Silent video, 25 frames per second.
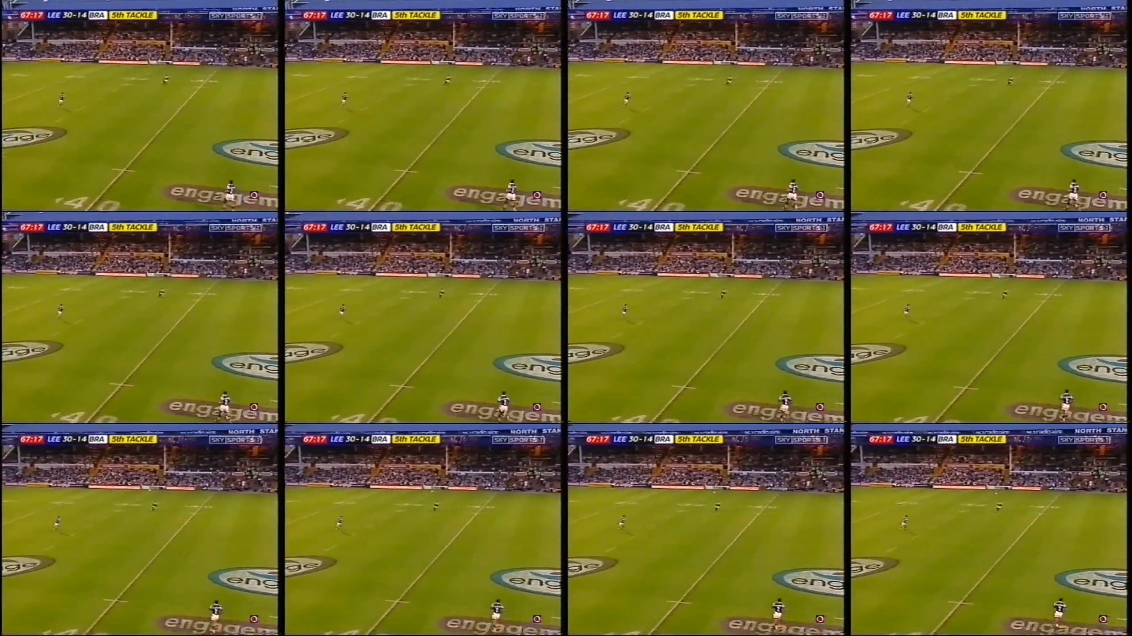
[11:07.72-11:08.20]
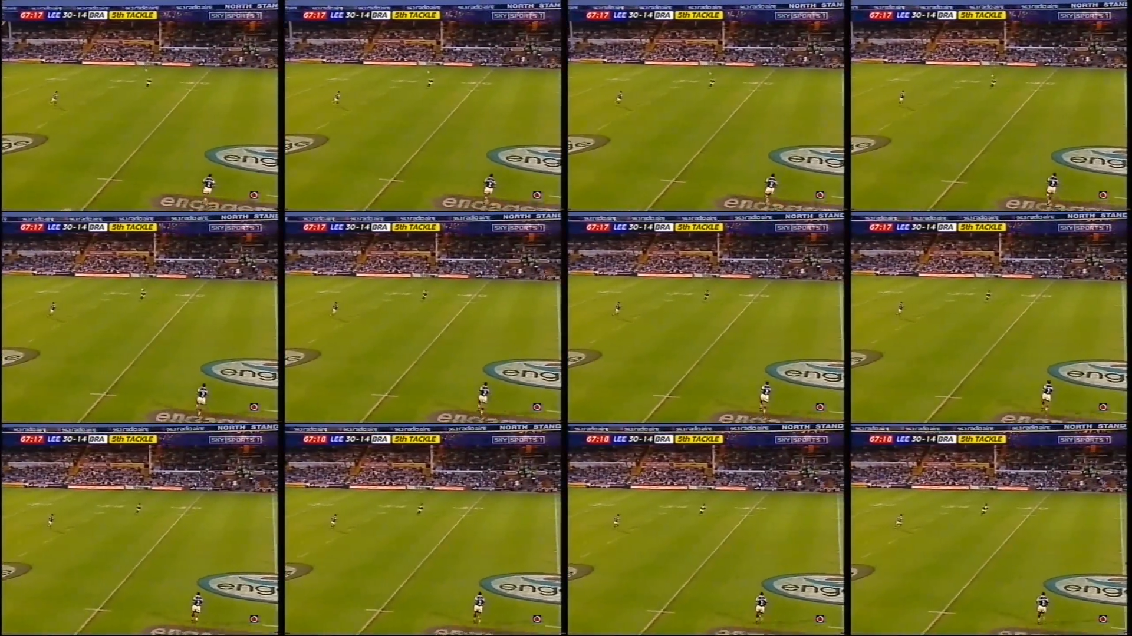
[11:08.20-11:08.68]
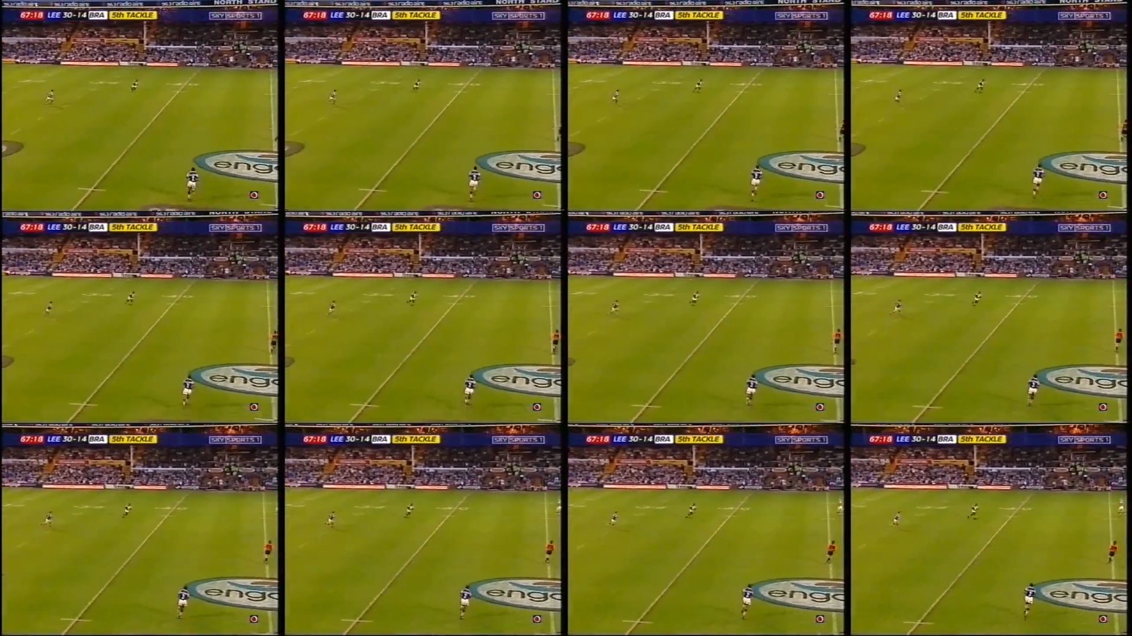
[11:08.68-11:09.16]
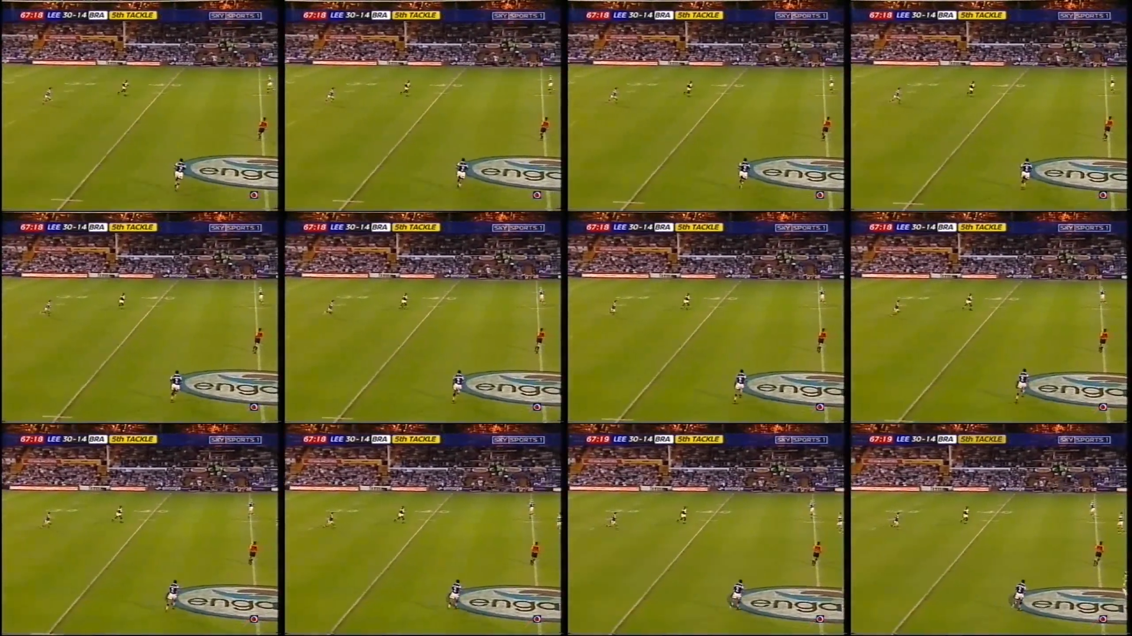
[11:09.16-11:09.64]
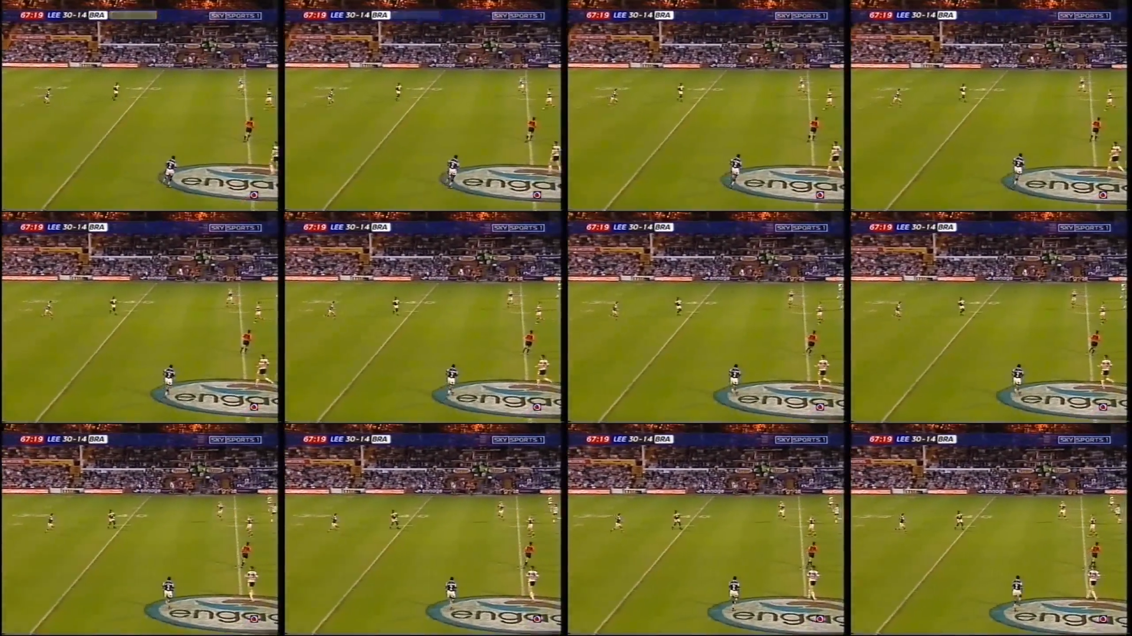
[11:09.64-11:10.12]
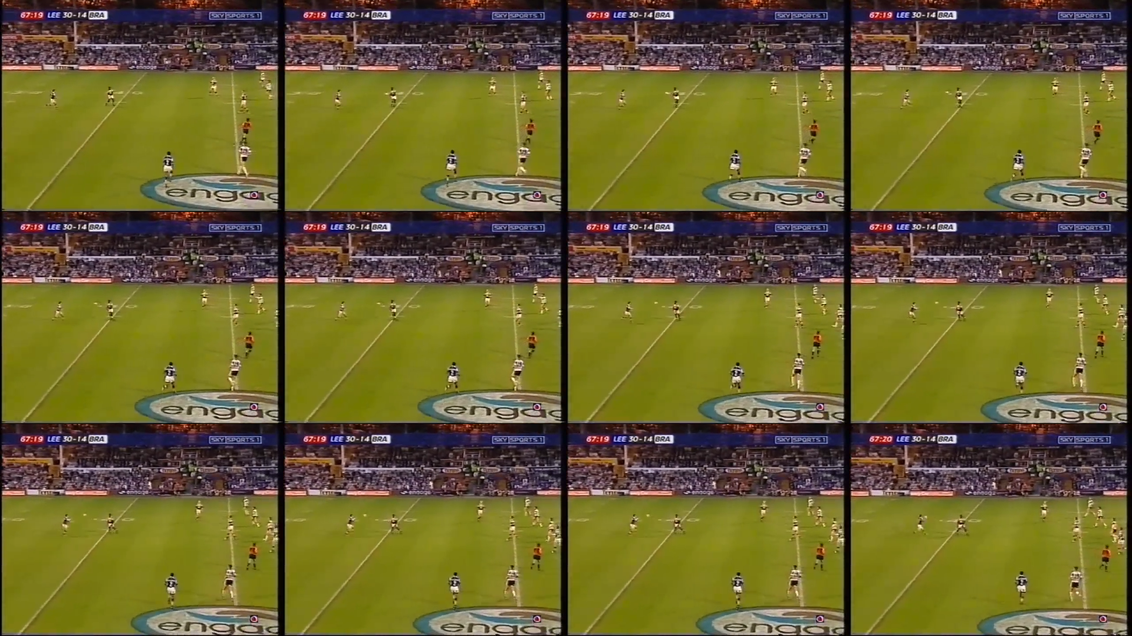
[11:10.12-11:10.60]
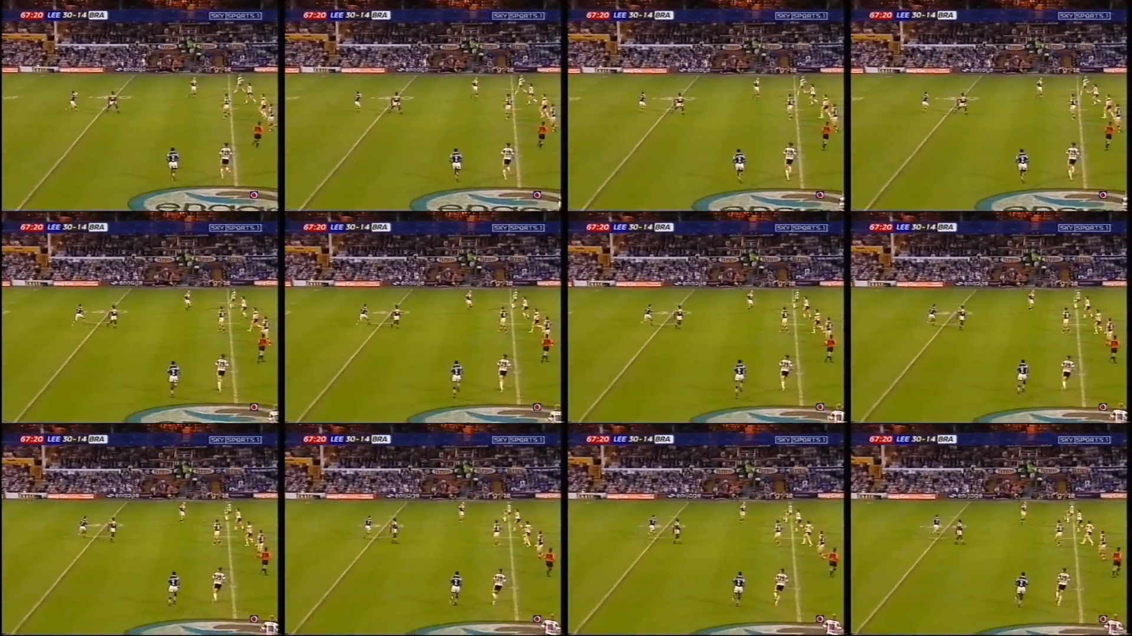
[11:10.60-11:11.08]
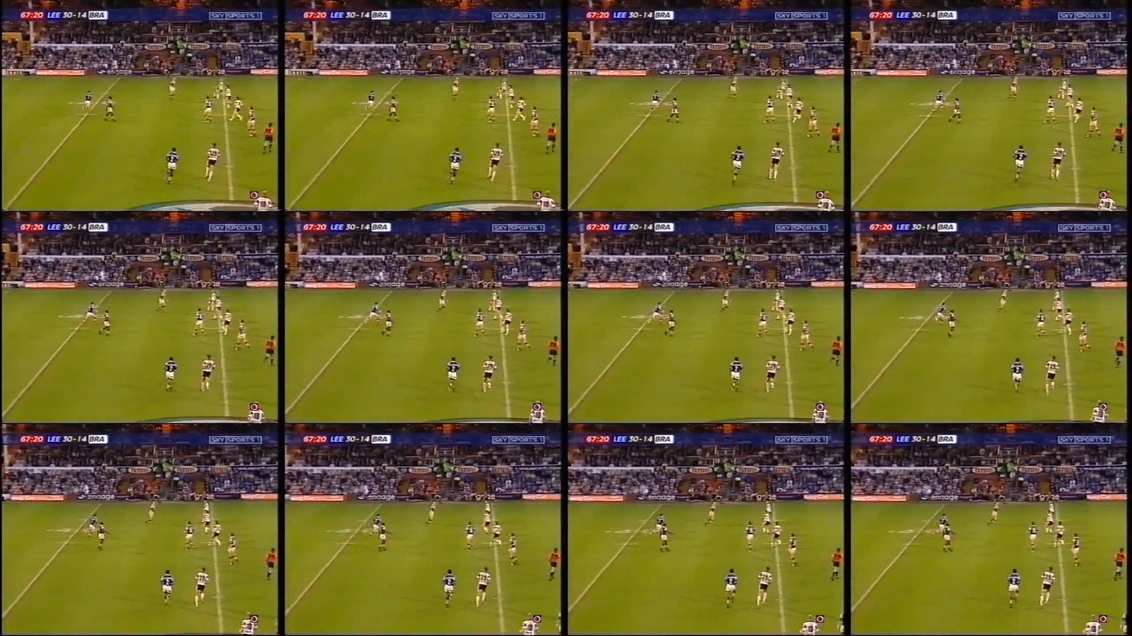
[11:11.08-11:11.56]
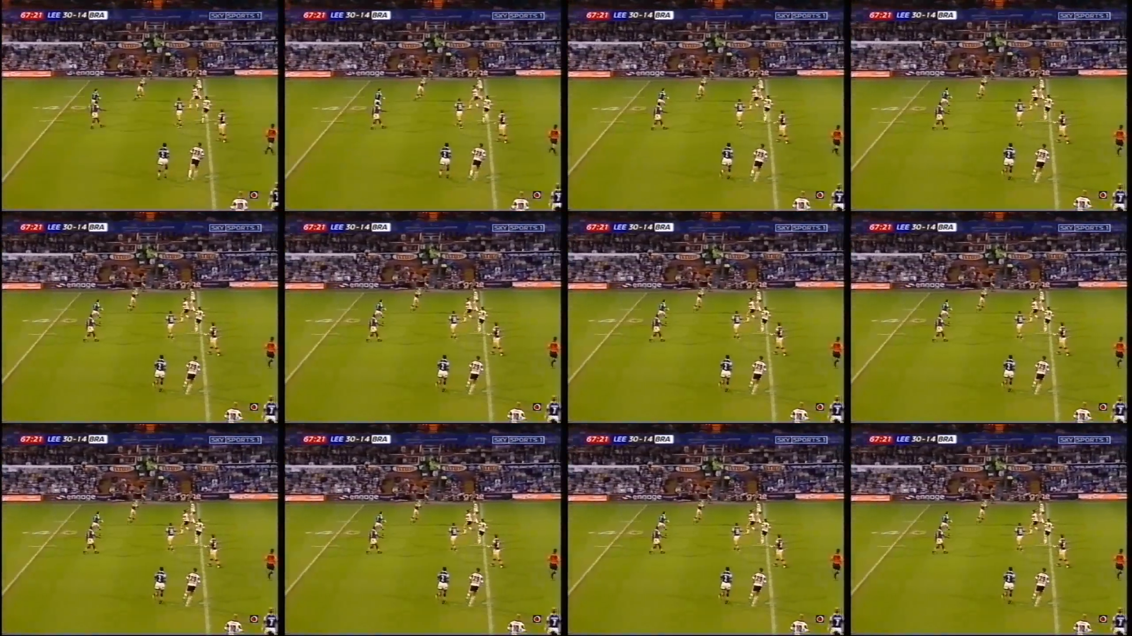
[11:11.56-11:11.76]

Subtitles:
Nobody's mouth can be seen.